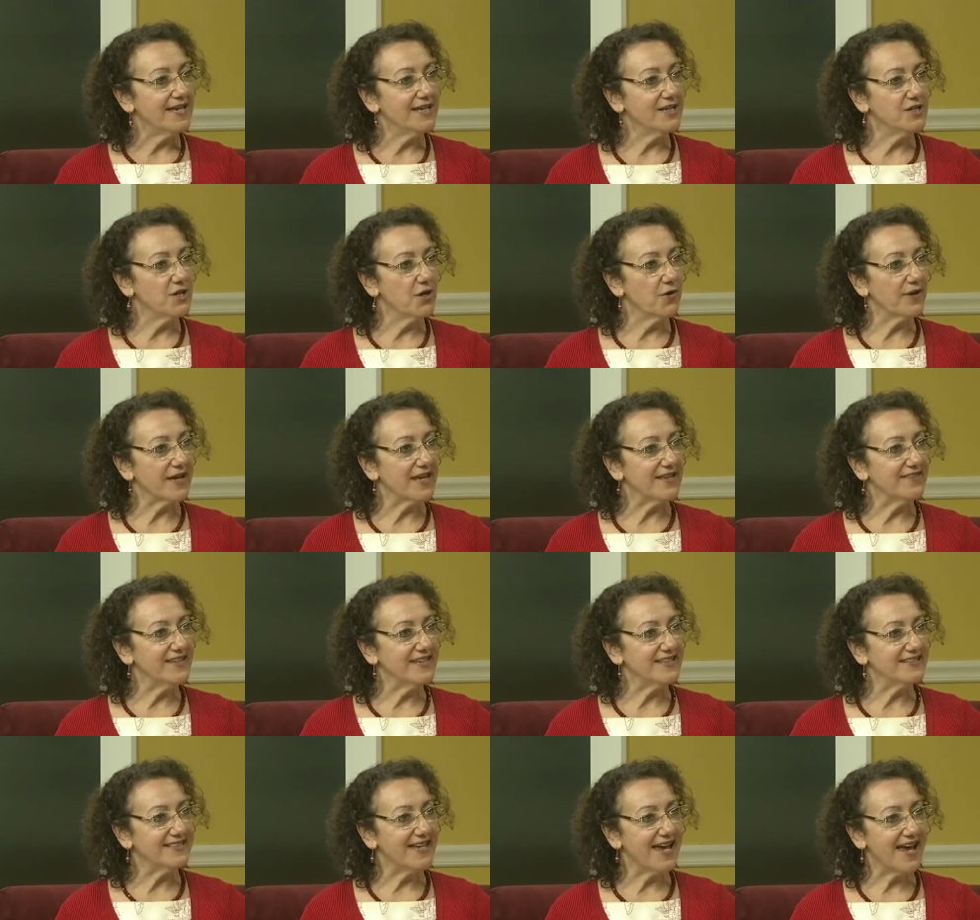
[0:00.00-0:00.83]
You know,
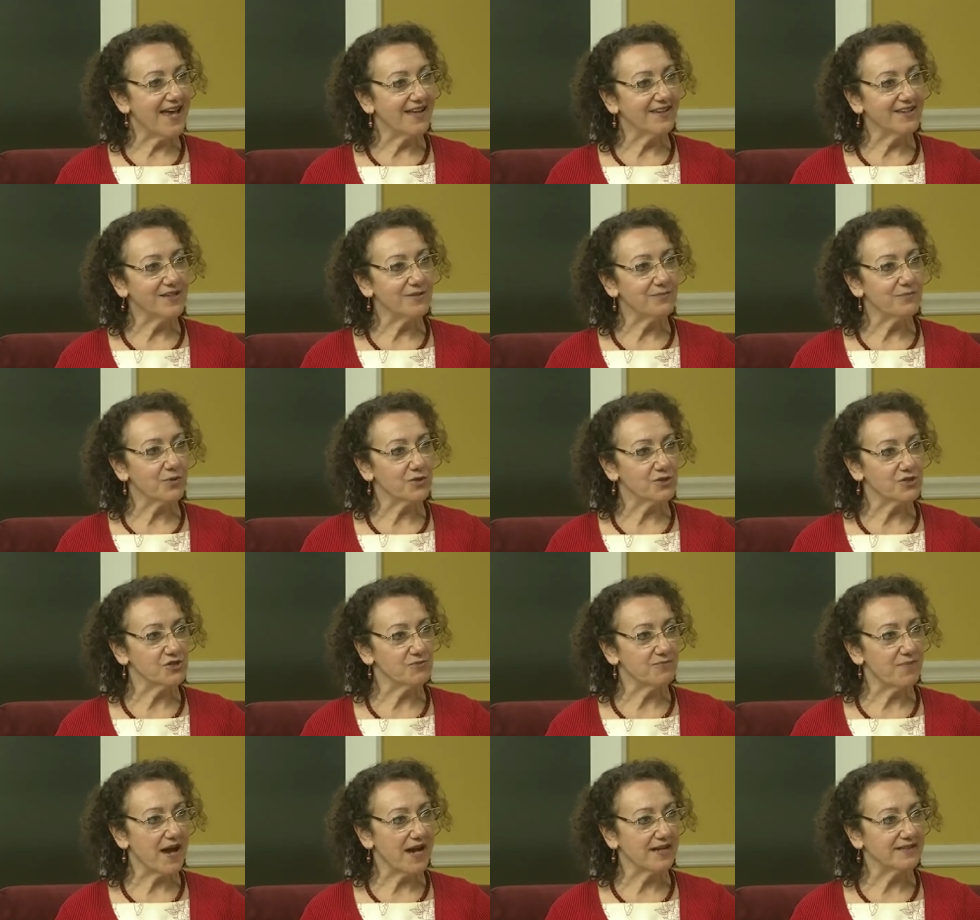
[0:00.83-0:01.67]
in the Italian
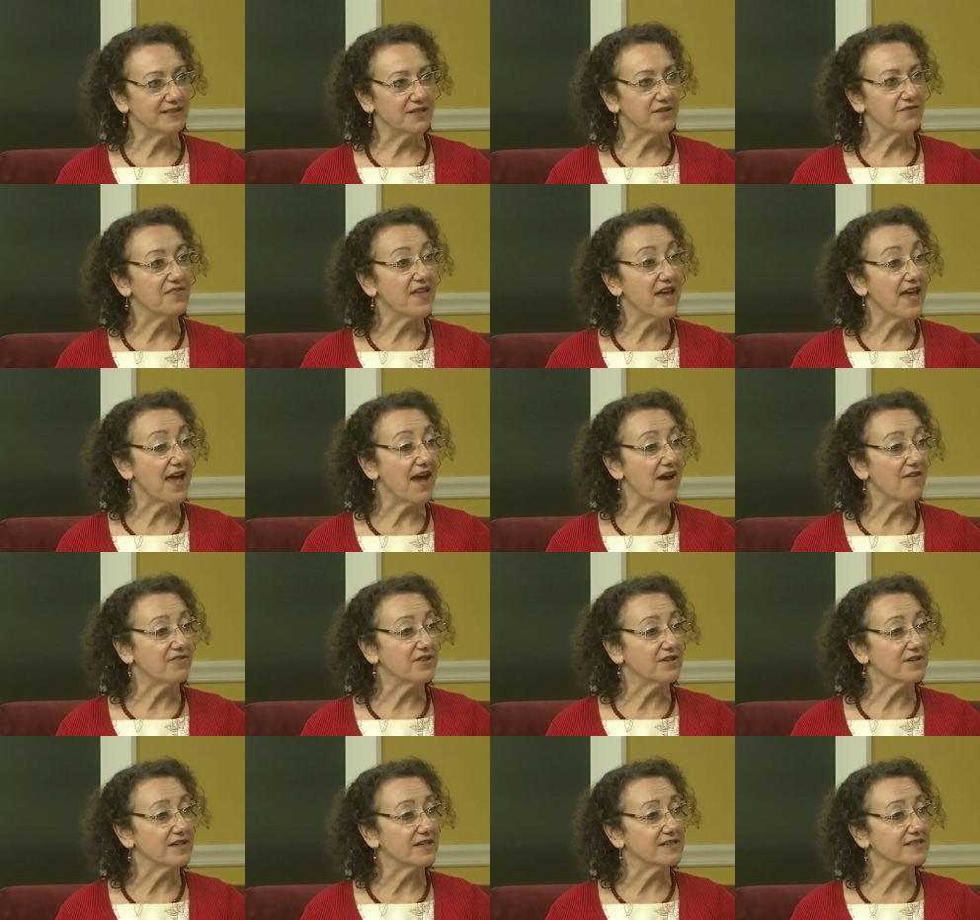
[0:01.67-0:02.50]
perspective, they
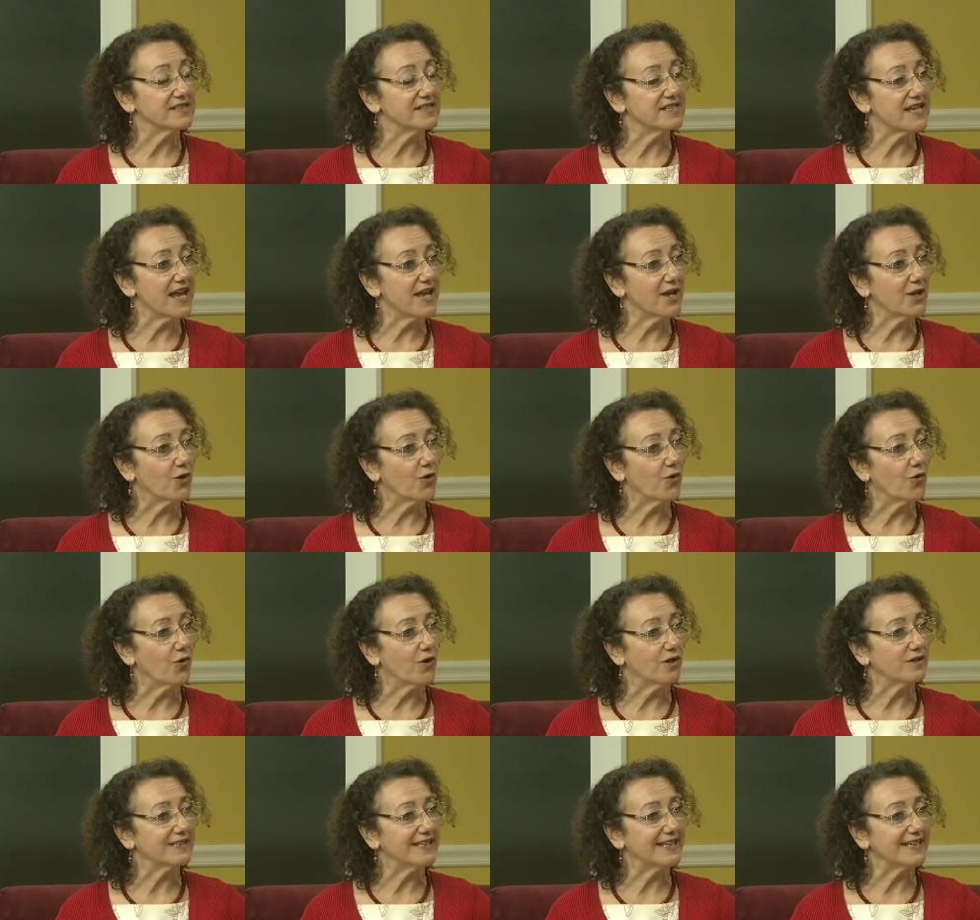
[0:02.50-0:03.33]
have a, a, saying
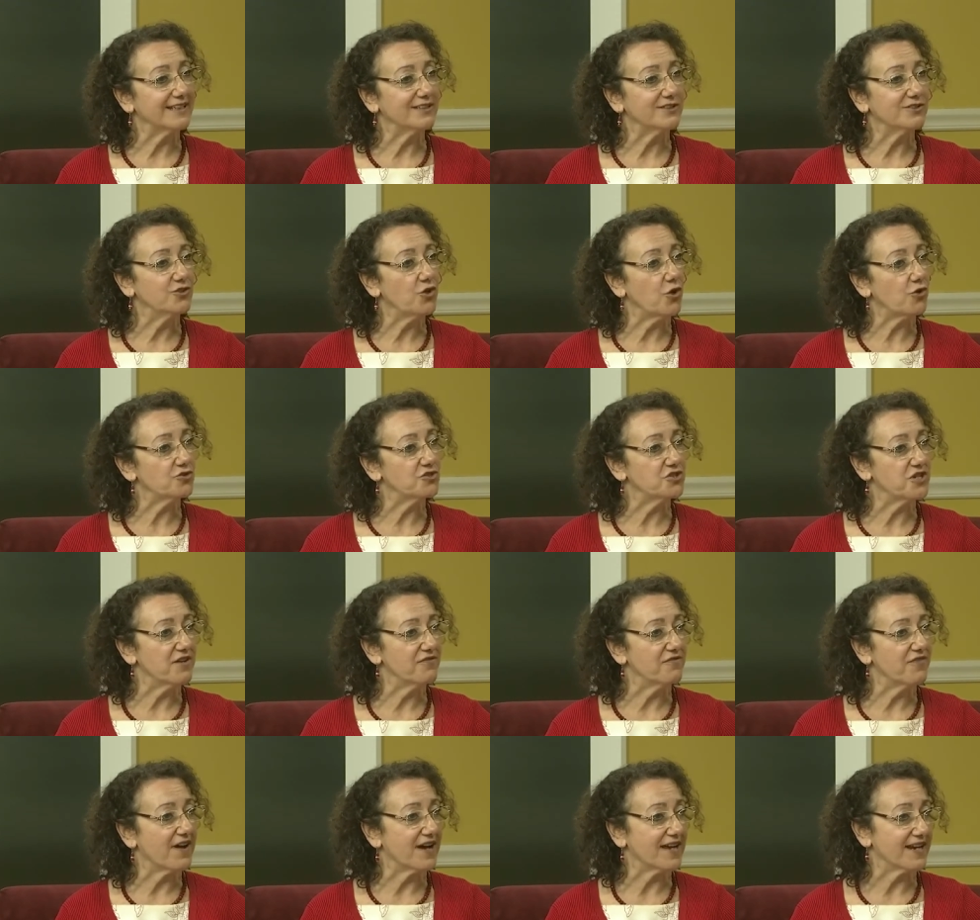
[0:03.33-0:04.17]
called il
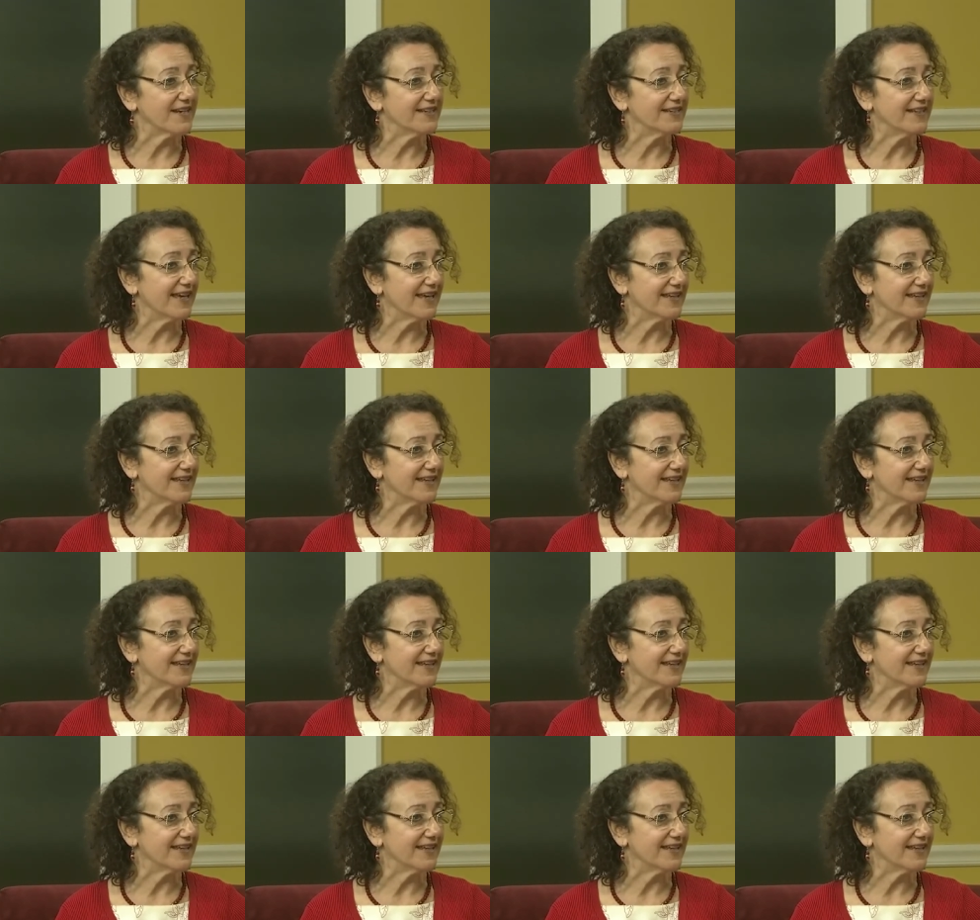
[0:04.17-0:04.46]
dolce fare